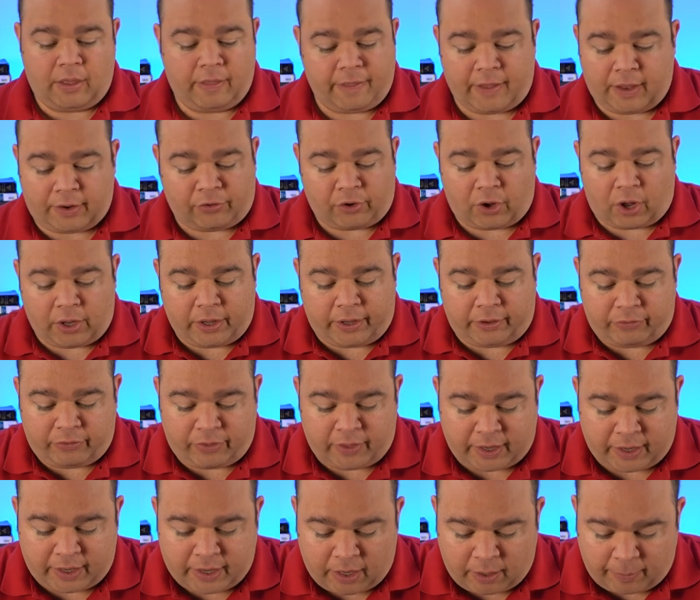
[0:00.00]
That's all he's
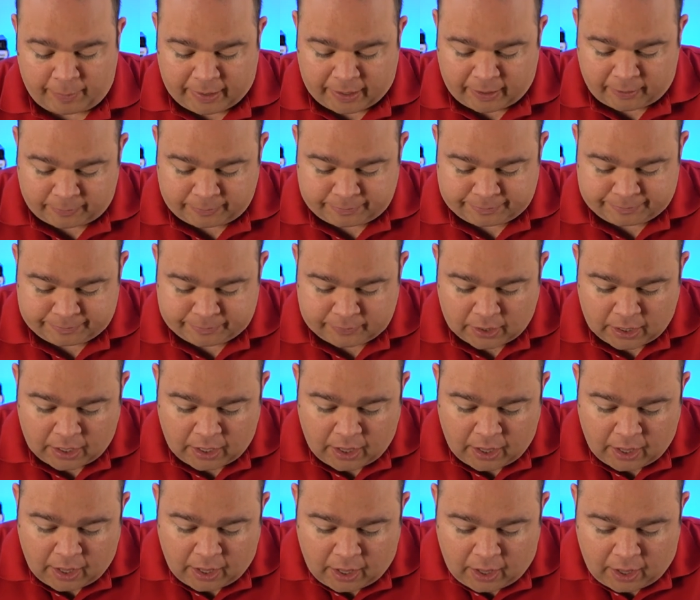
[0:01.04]
thinking about.
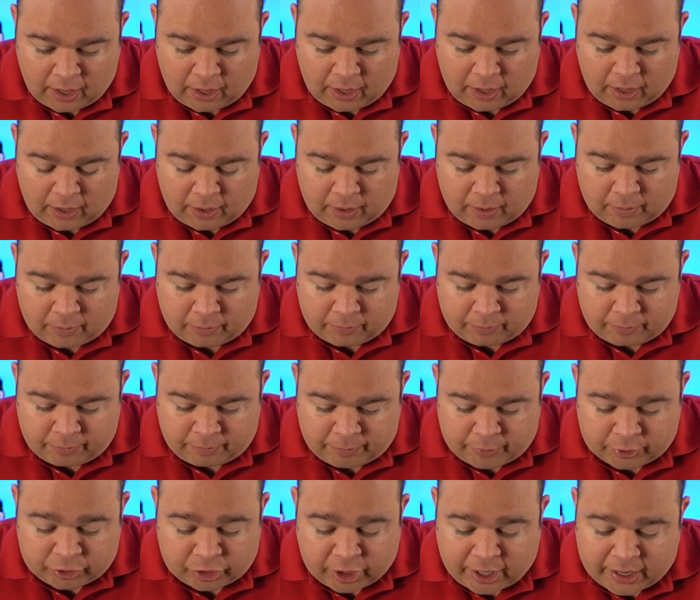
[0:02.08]

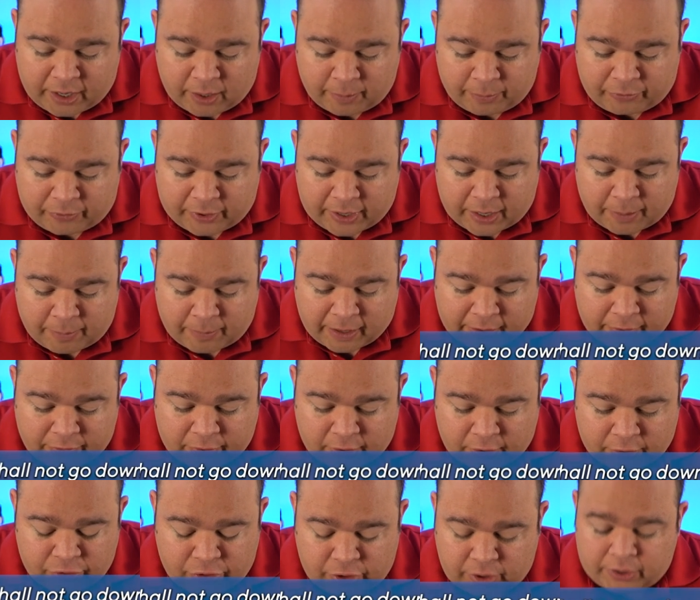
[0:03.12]
But Jacob said, my
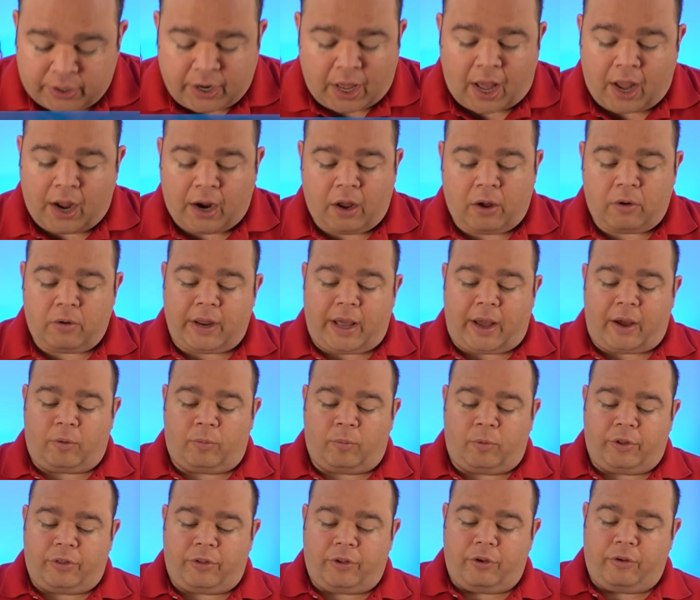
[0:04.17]
son shall not go
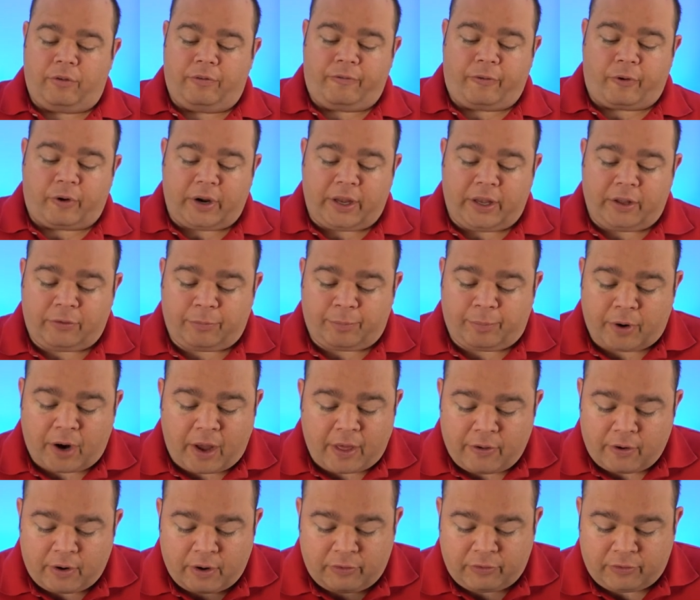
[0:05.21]
down with you, for his
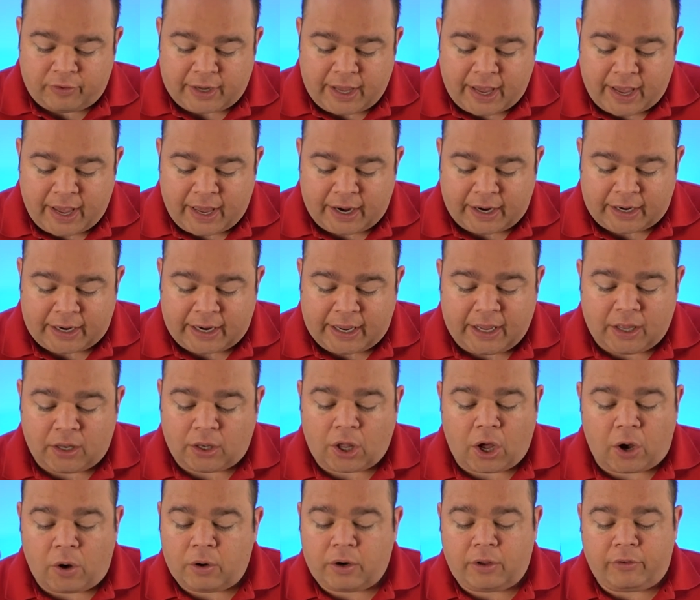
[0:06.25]
brother is dead, and he
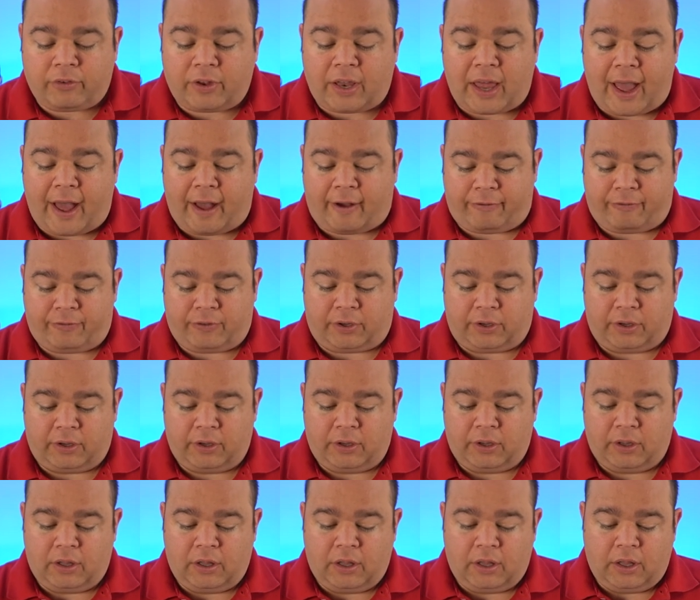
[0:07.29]
alone is left.
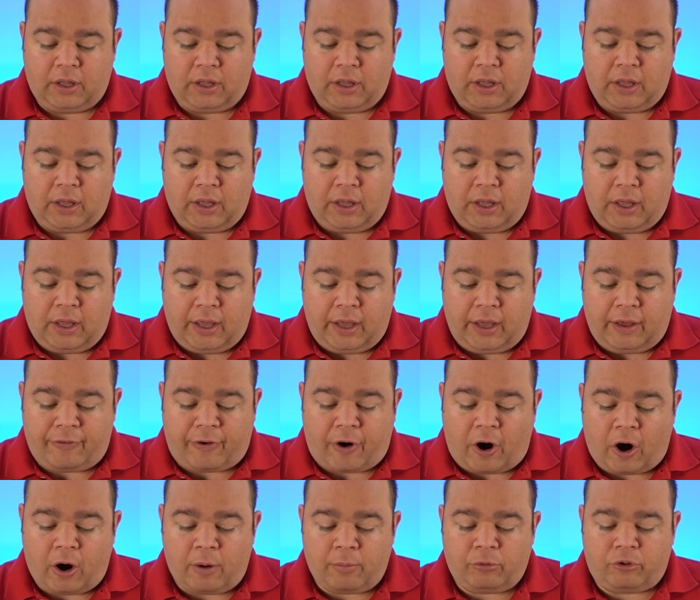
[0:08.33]
If
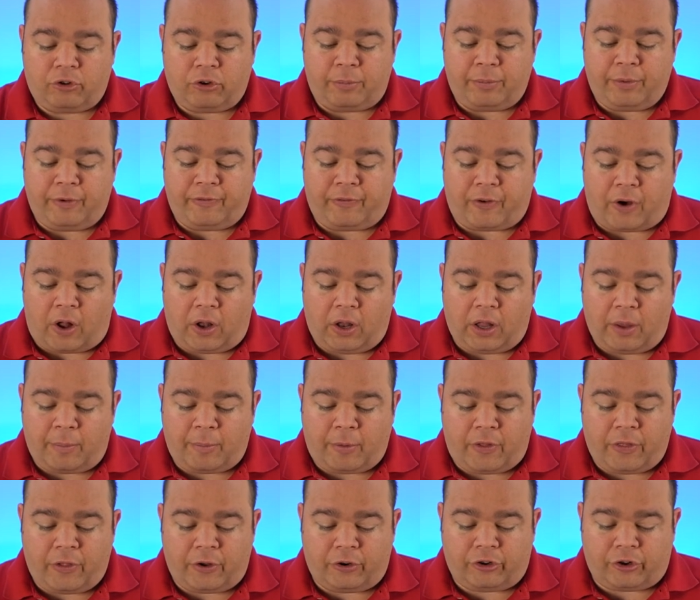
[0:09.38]
harm should befall
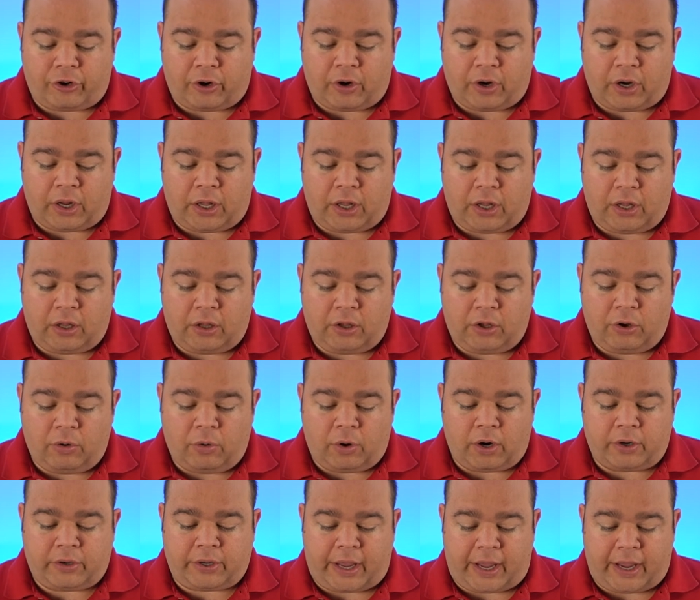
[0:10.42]
him on the journey you
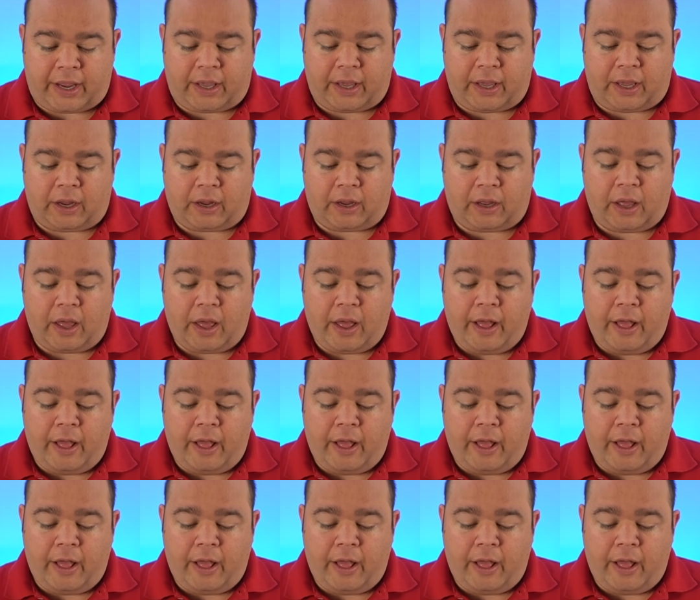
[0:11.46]
are taking,